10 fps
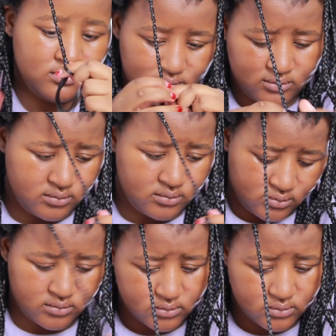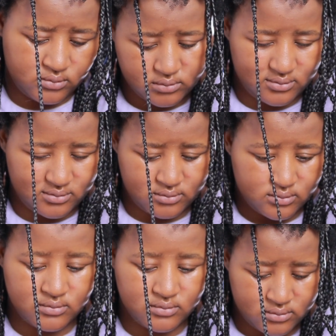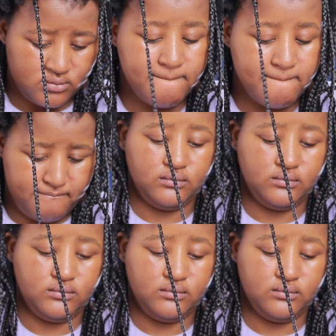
you can see, I tried to maintain the same braid